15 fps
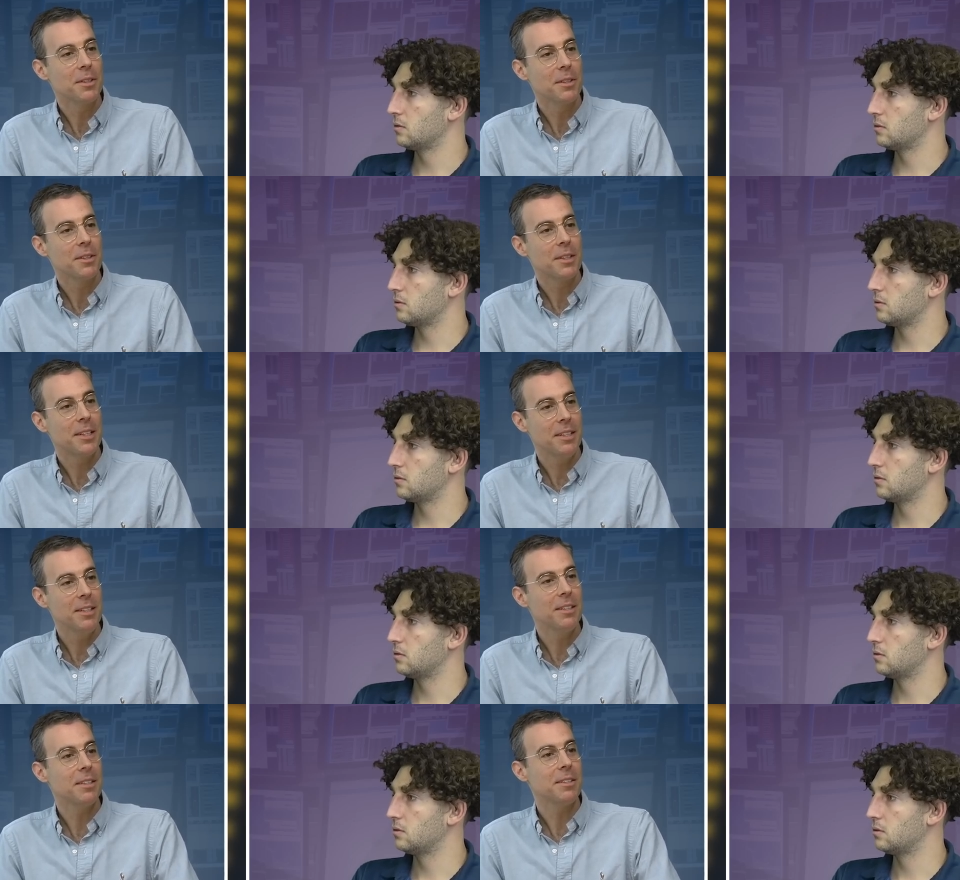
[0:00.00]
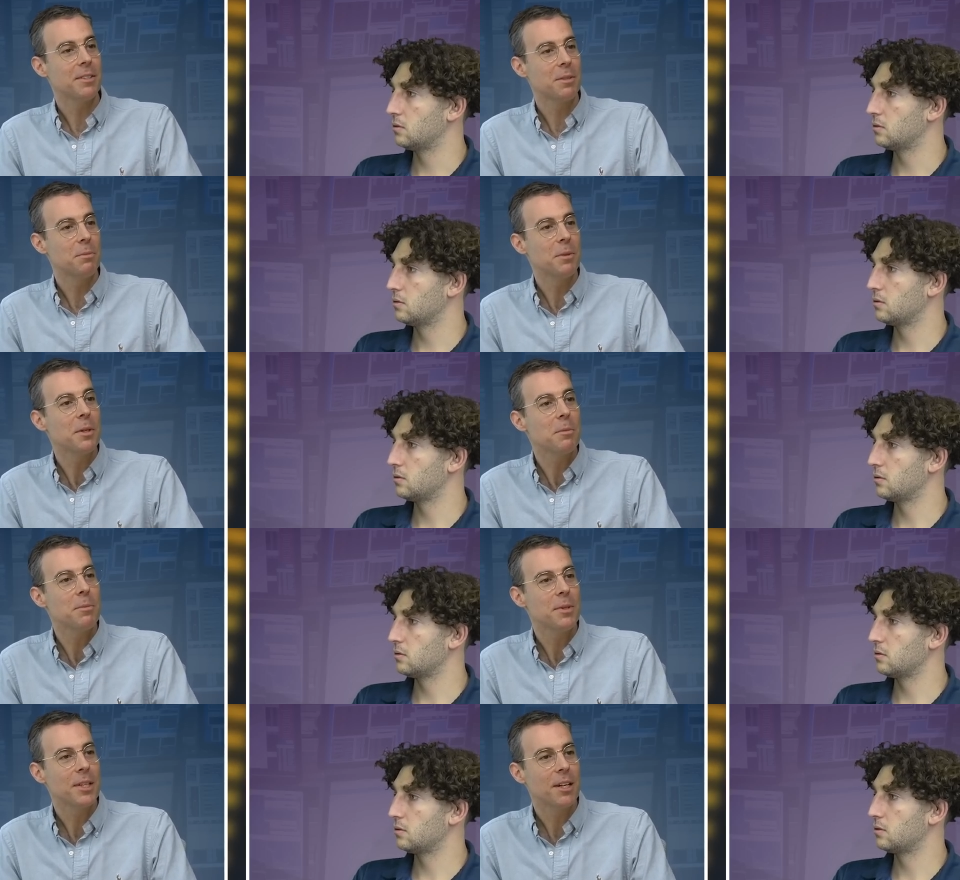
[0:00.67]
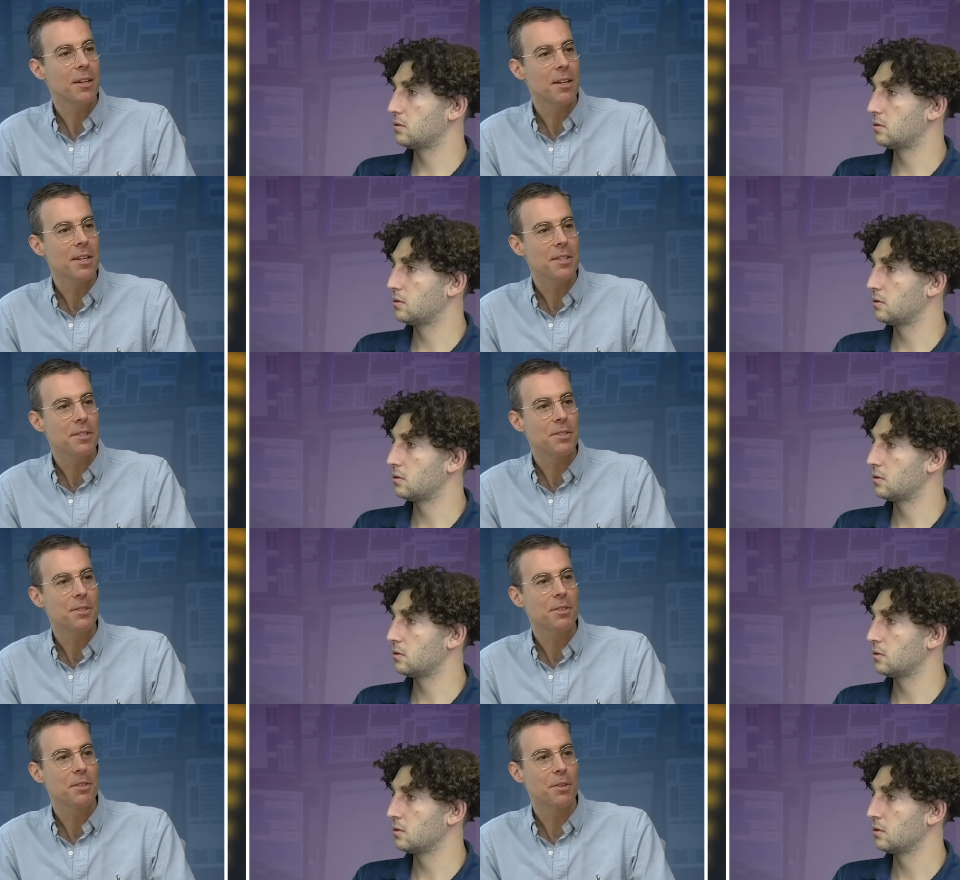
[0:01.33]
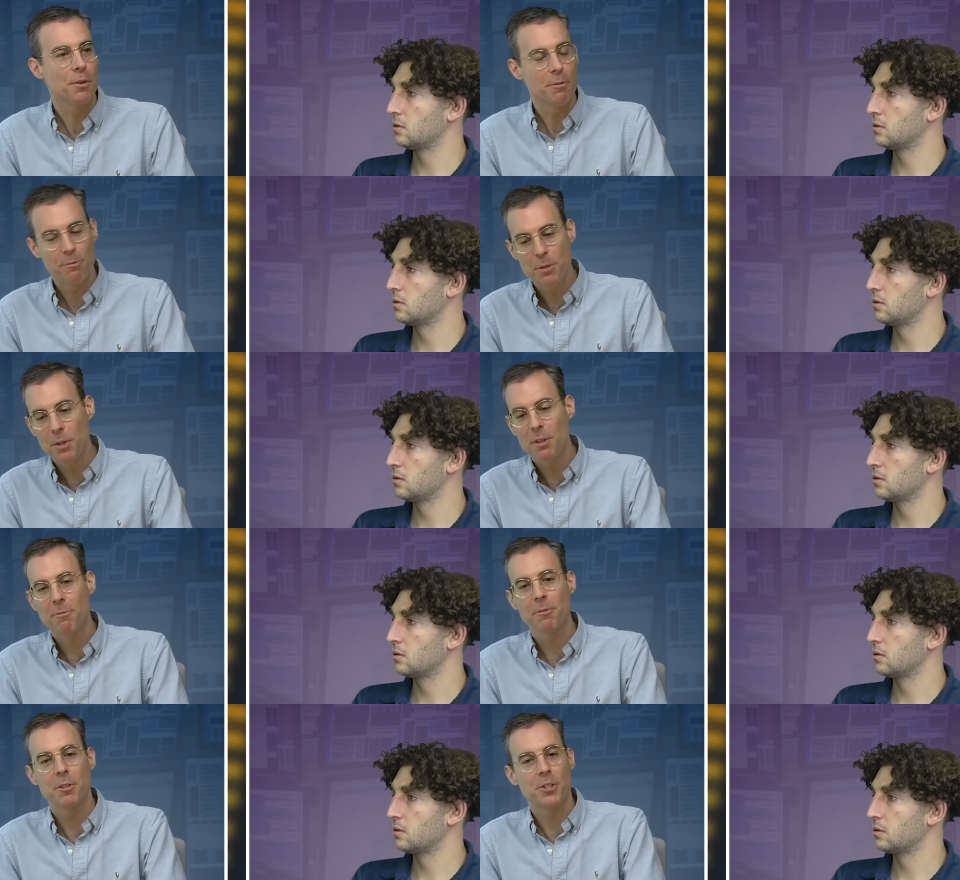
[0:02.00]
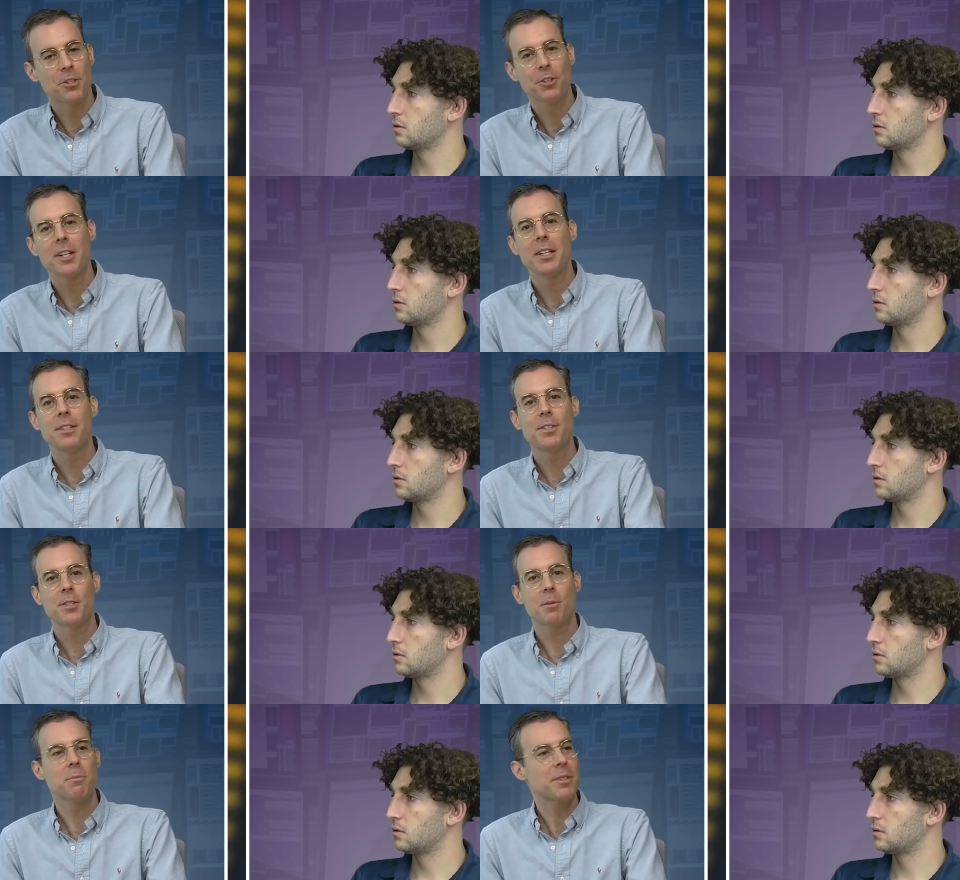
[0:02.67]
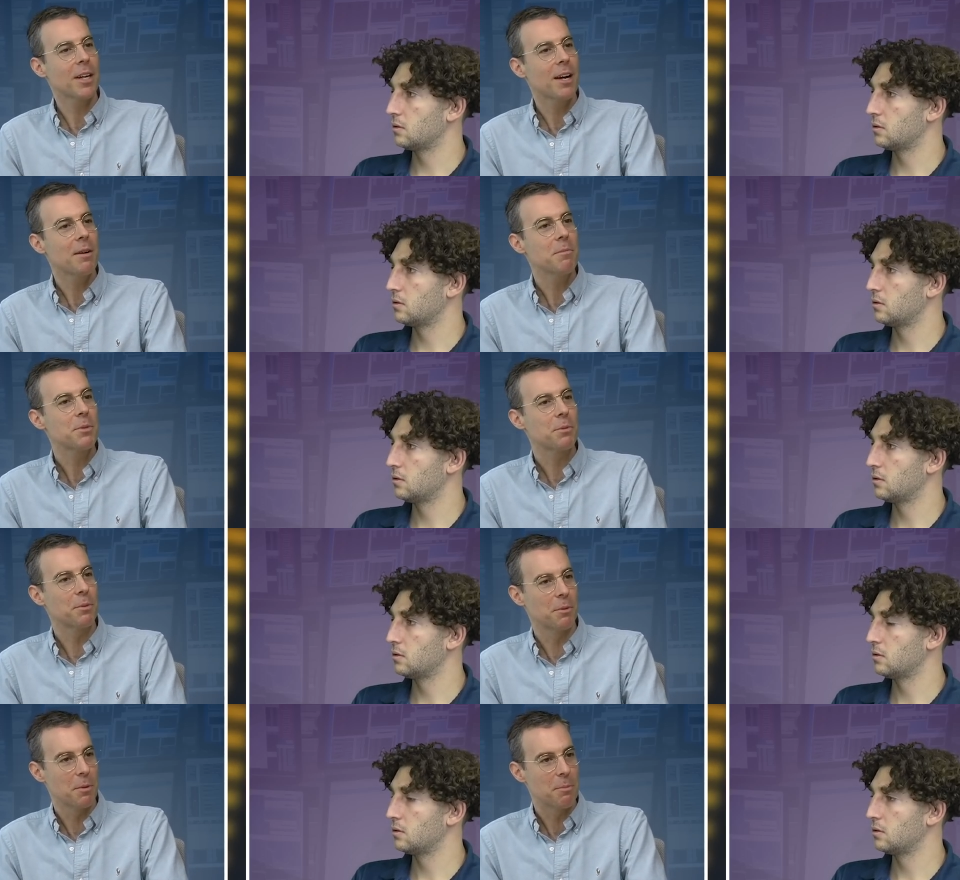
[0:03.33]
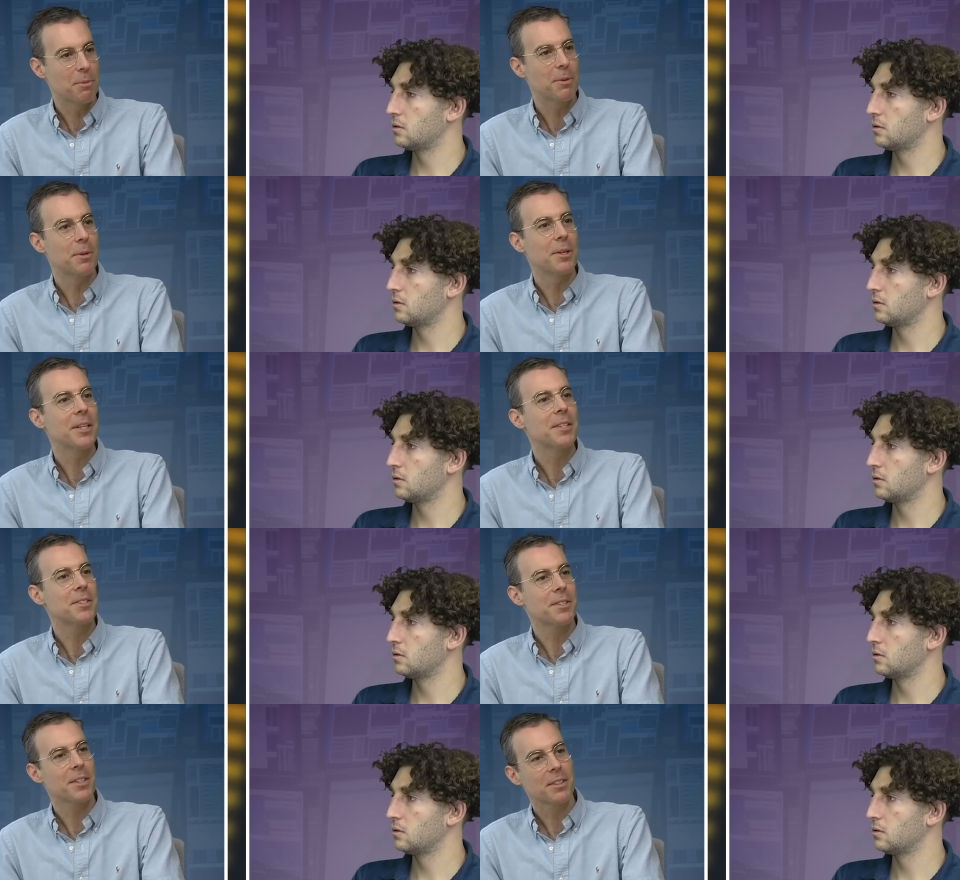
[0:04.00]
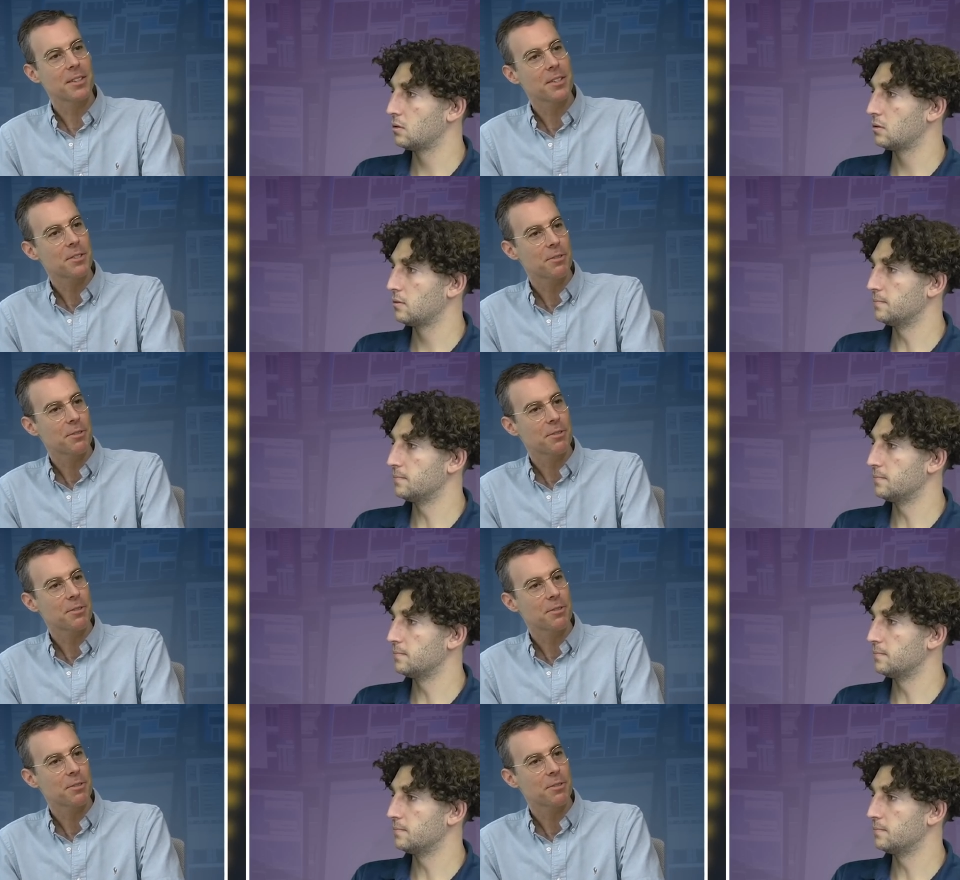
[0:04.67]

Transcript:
Speaker 1: key to me because there are a few different trades sometimes when a report hits like this,